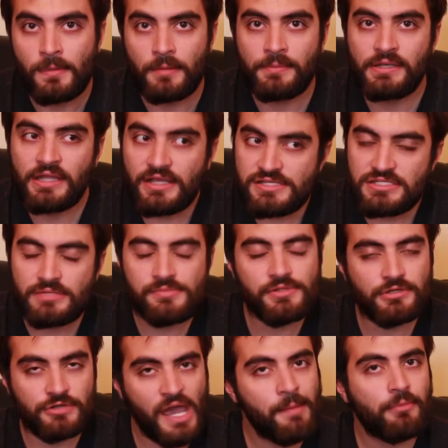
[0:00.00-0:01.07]
Yes, some of
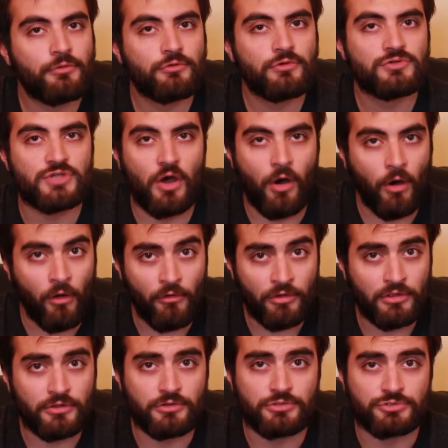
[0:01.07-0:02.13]
the grammar rules are
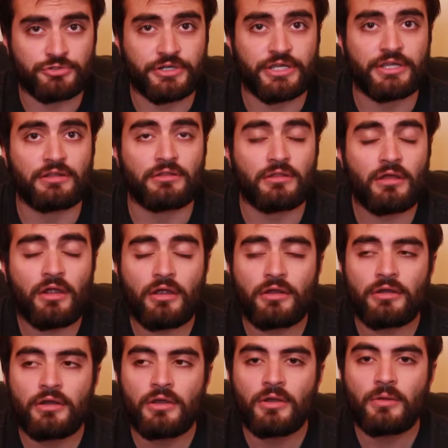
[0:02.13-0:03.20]
a little tricky to
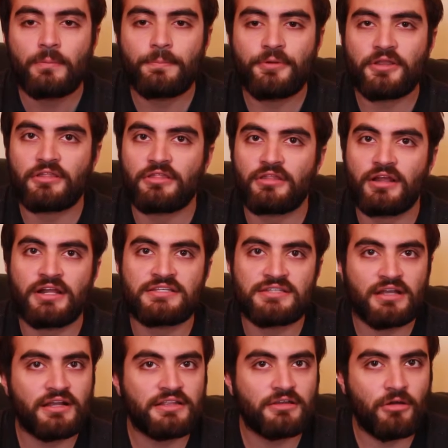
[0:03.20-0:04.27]
learn, but it's
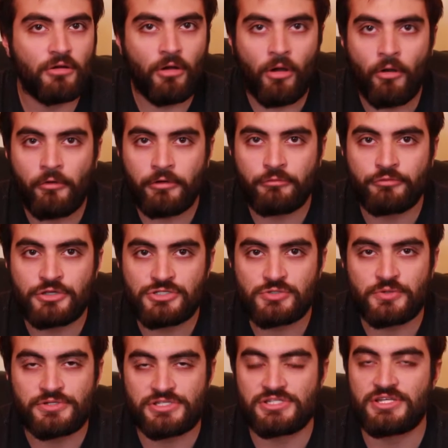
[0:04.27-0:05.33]
not like there aren't
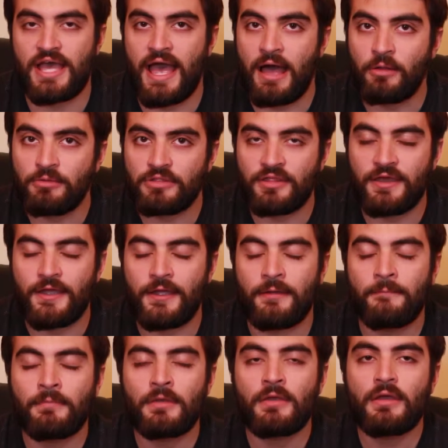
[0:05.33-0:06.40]
resources out there.
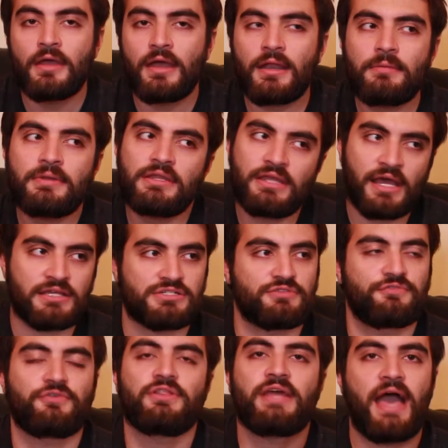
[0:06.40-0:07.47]
And yes,
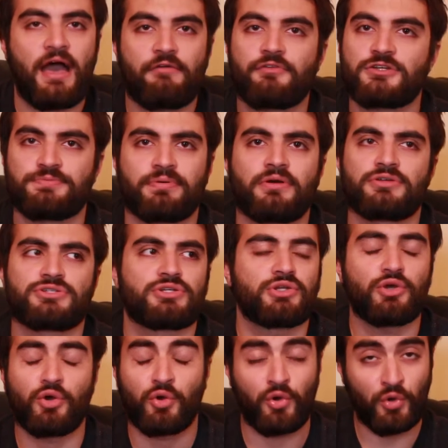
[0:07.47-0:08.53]
for the average
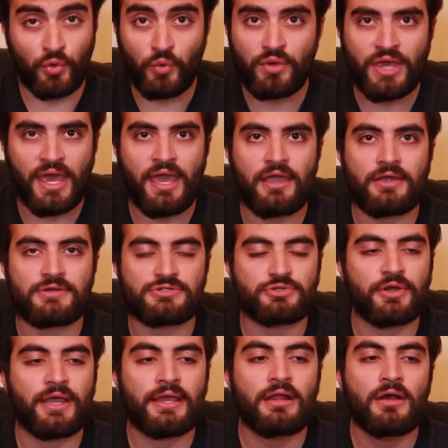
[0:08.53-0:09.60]
person, who cares,
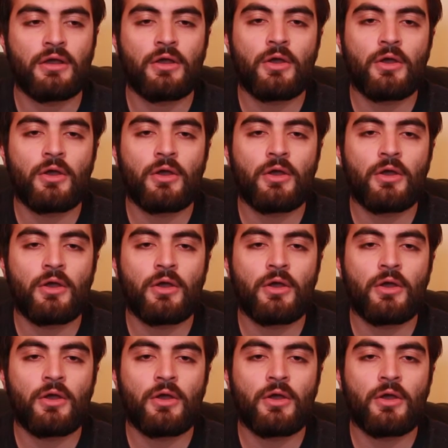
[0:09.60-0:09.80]
right?